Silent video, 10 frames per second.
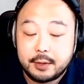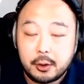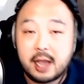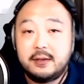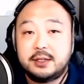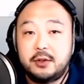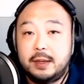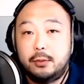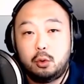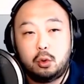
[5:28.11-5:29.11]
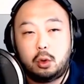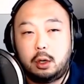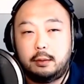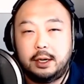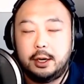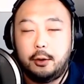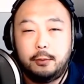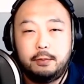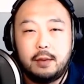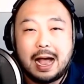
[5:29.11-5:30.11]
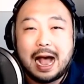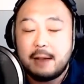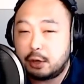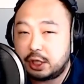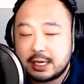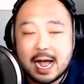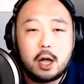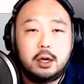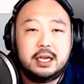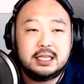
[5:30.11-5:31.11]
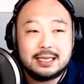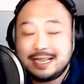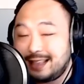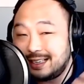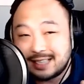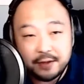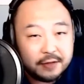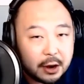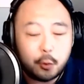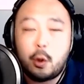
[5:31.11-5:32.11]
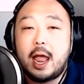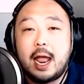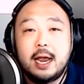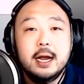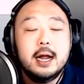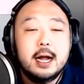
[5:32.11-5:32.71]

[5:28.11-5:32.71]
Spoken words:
Okay, these are the people who are, high personalities, need things done their way.